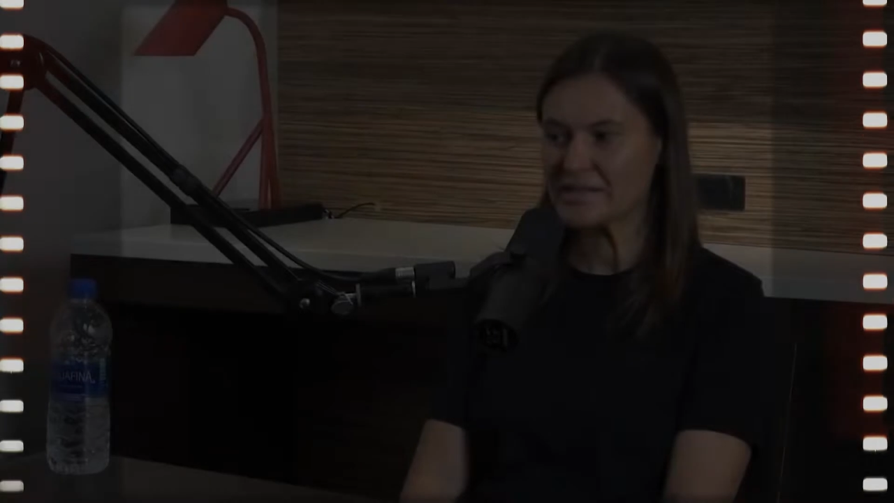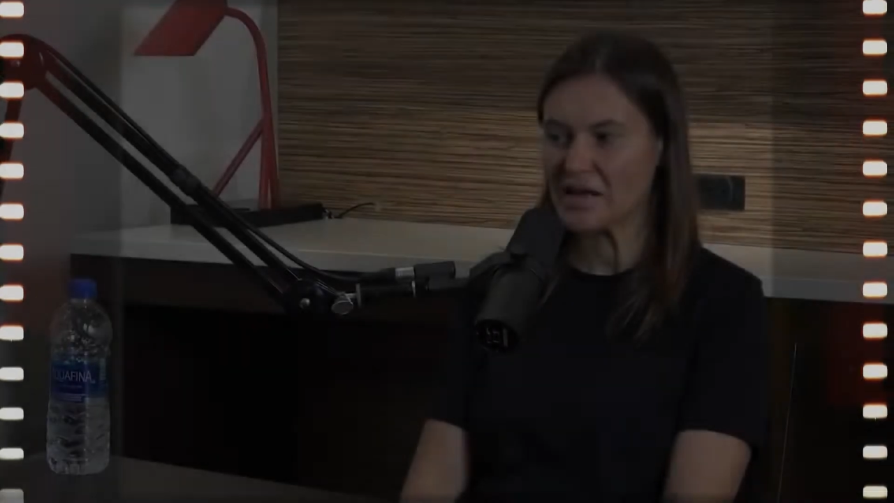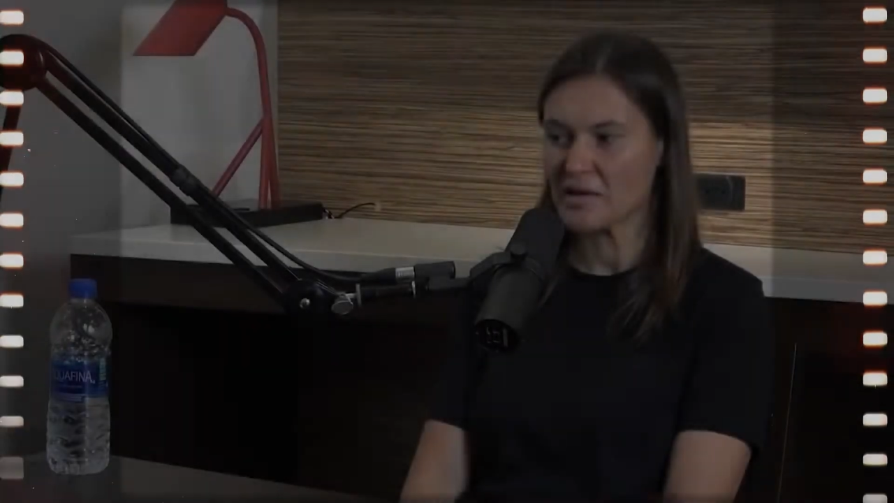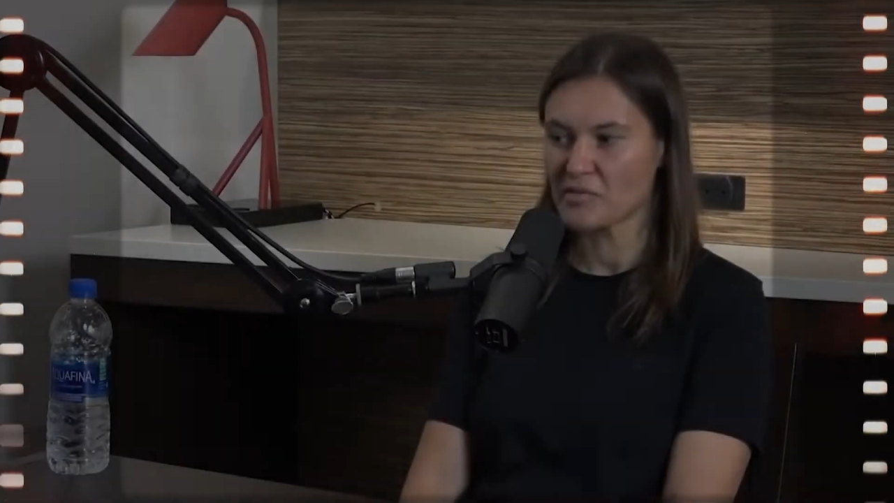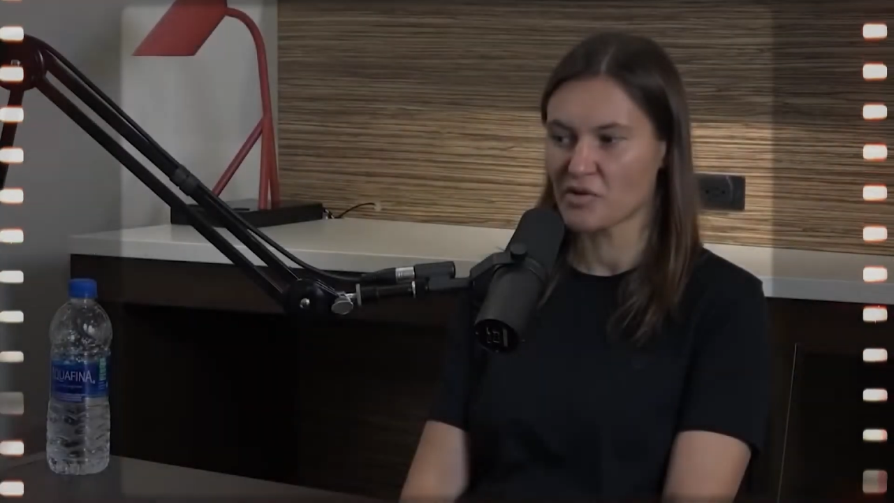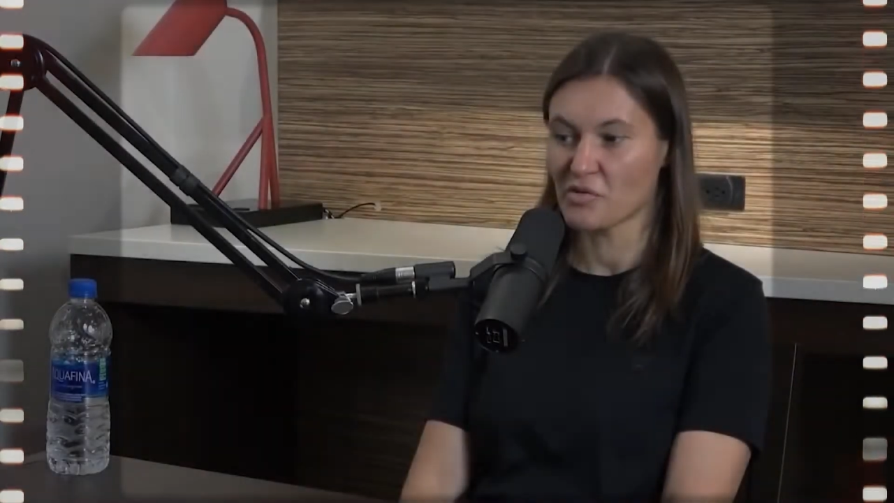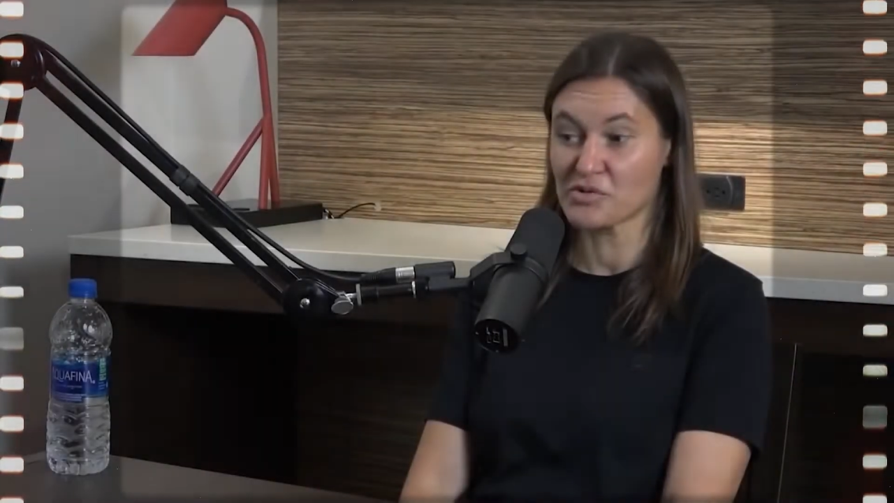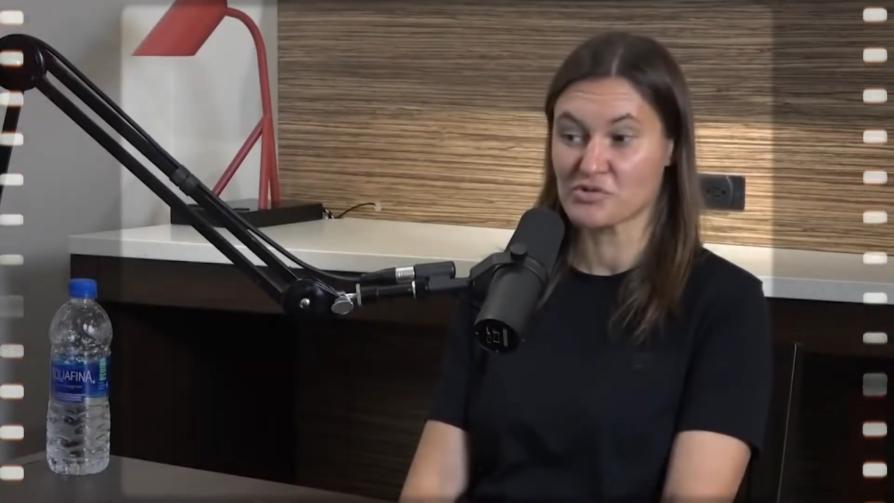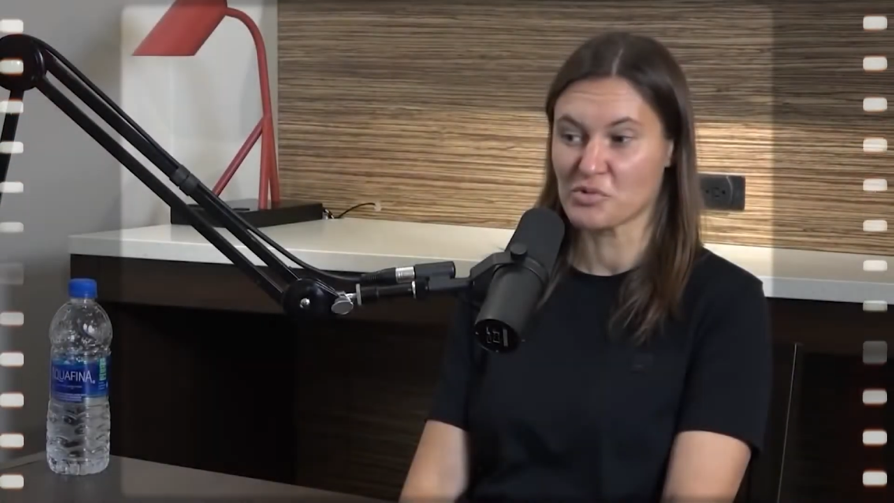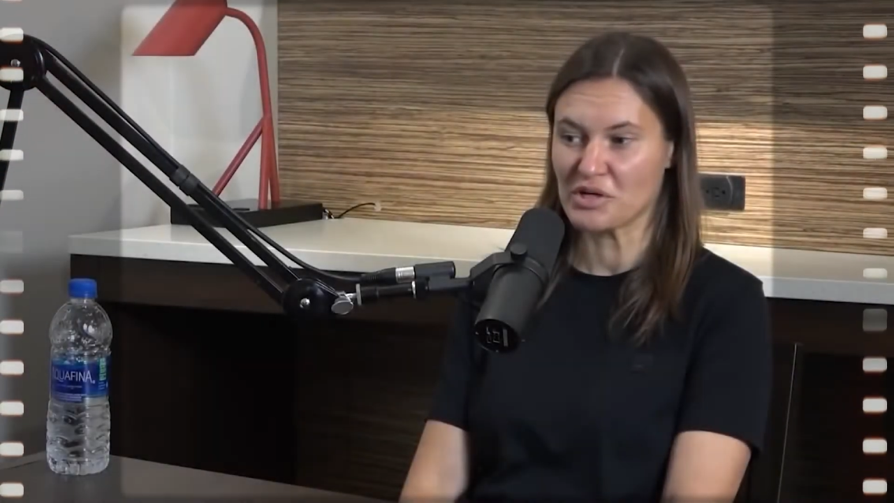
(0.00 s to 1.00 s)
at the time, you know, I
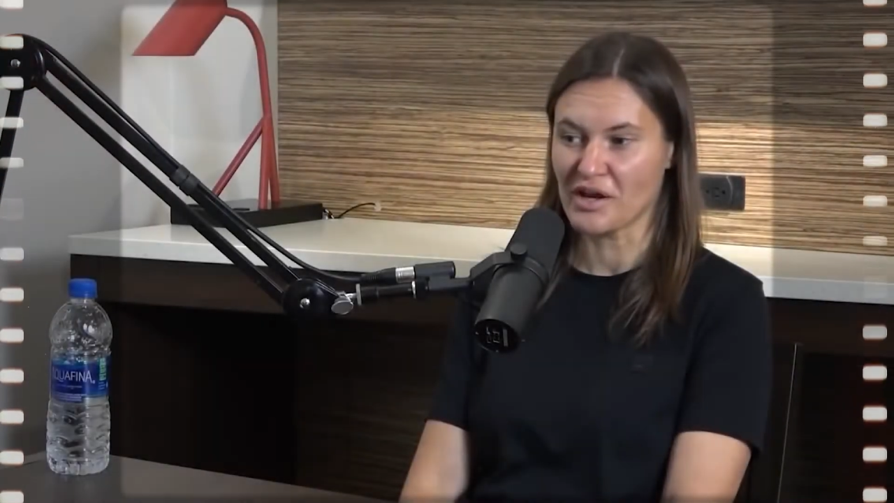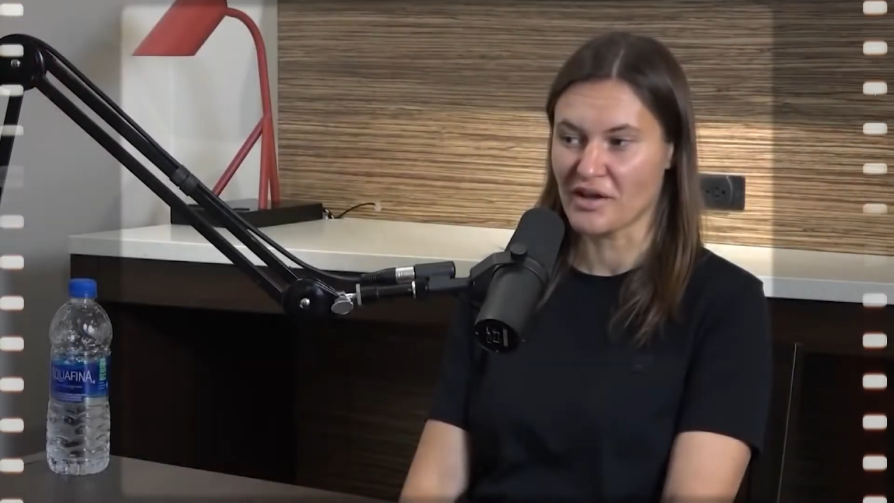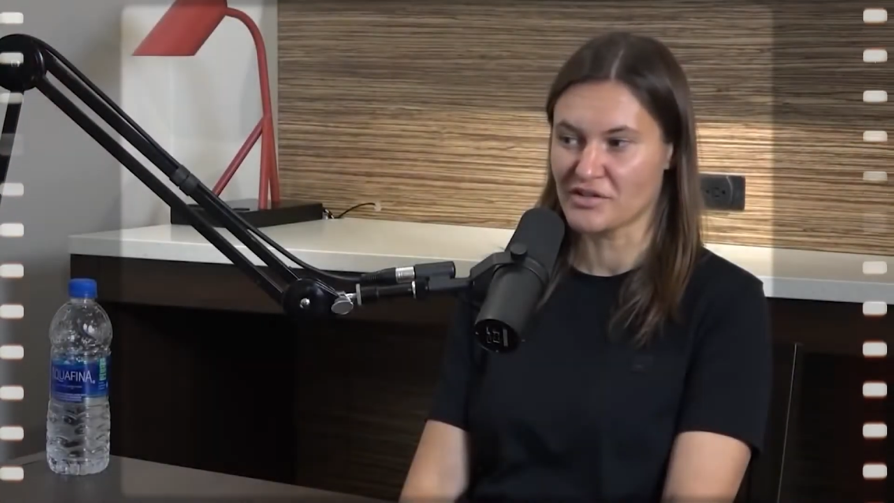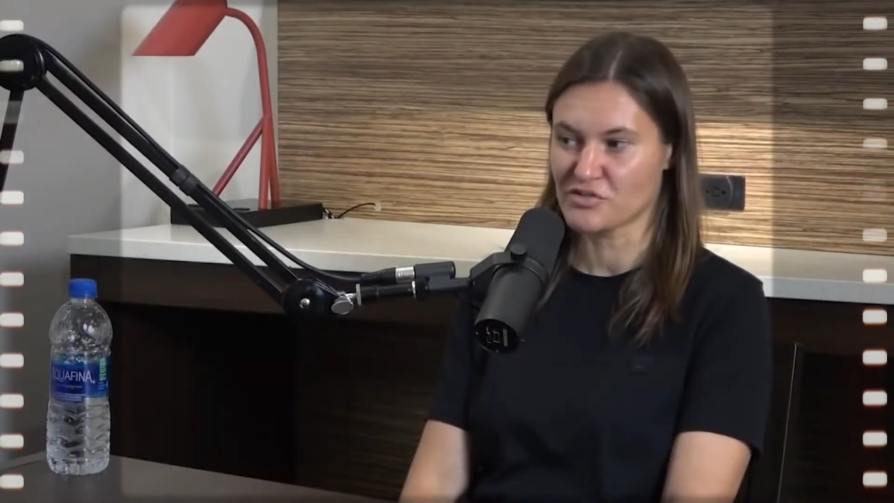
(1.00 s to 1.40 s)
was 29,